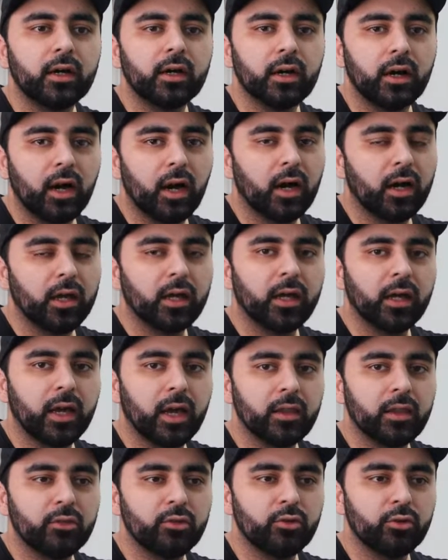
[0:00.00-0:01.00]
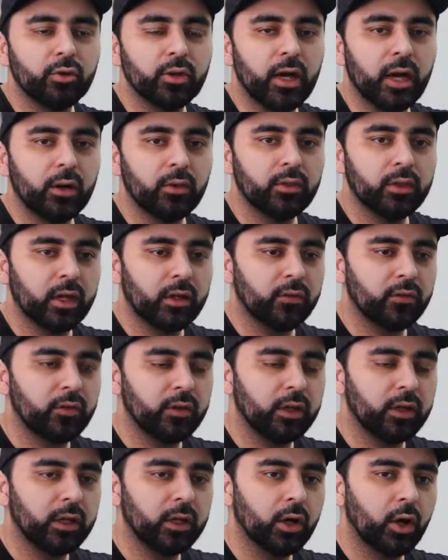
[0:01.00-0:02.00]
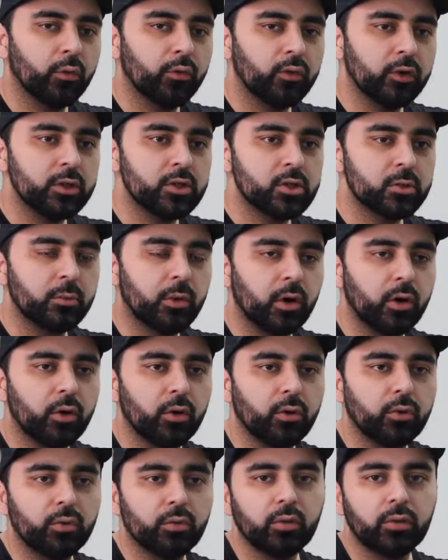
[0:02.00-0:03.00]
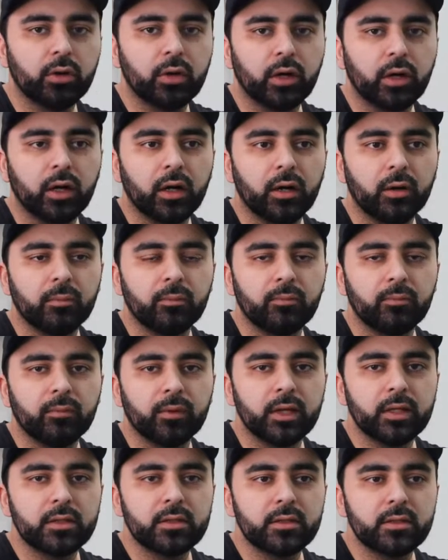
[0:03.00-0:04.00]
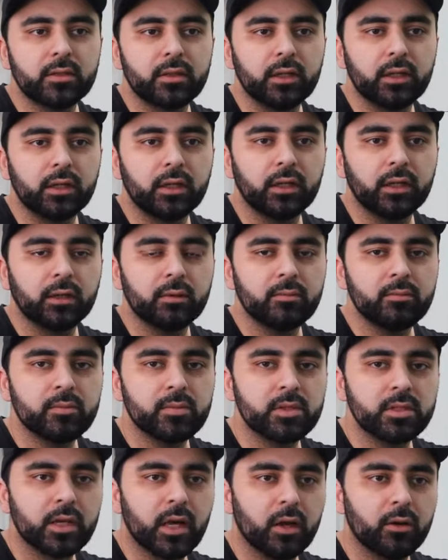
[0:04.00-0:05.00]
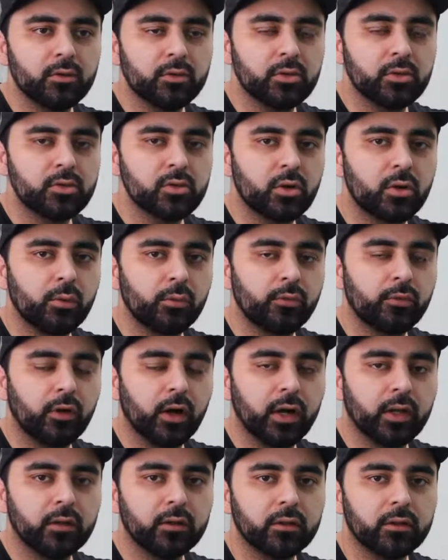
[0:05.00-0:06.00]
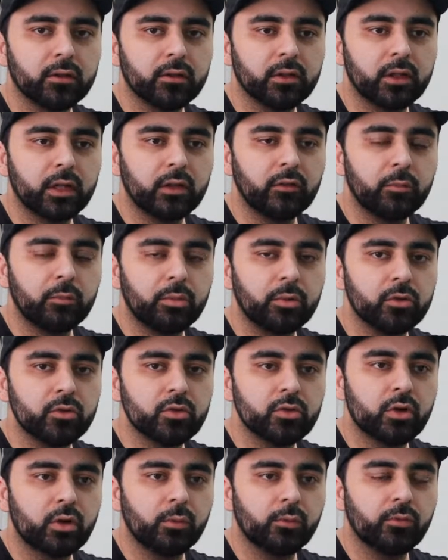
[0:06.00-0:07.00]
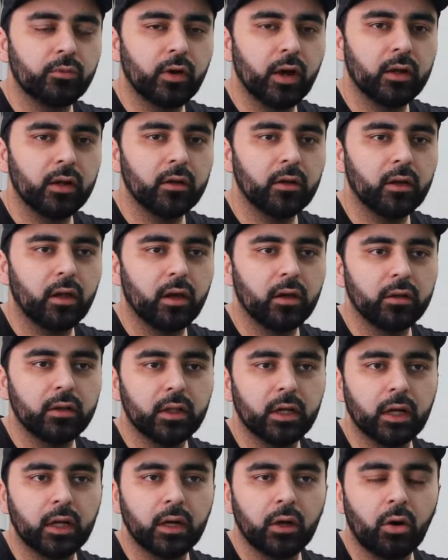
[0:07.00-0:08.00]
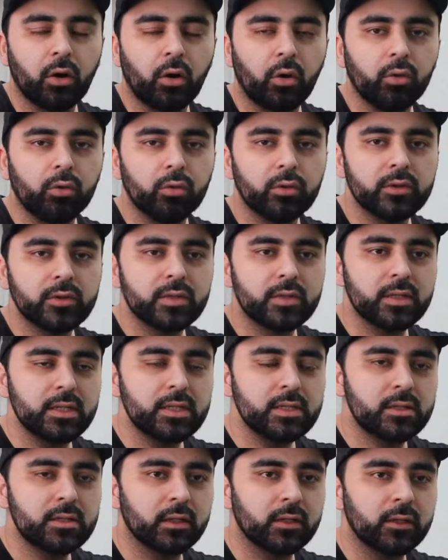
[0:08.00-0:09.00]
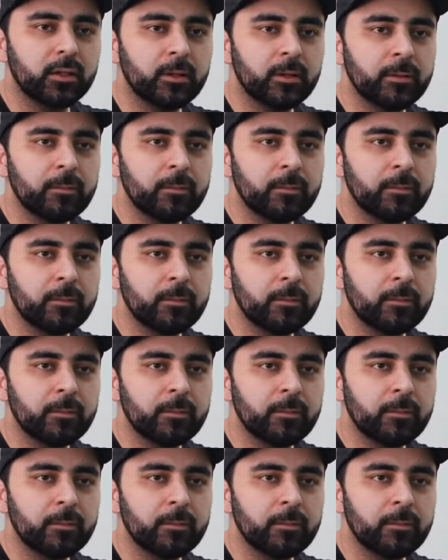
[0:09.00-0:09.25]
are going to get through now, thankfully. And hopefully tomorrow, it's the Scousers Cup final, Liverpool's Cup final. Their whole season,